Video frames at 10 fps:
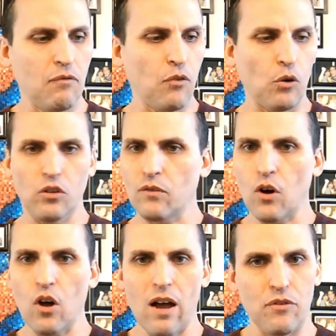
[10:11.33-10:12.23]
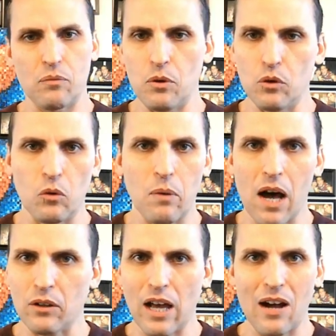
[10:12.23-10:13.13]
first of all have this beautiful
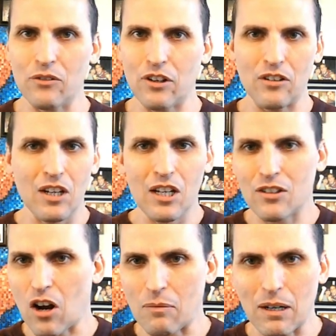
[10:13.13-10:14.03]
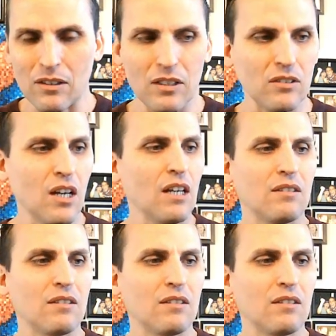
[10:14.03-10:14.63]
bottle out that talk about this,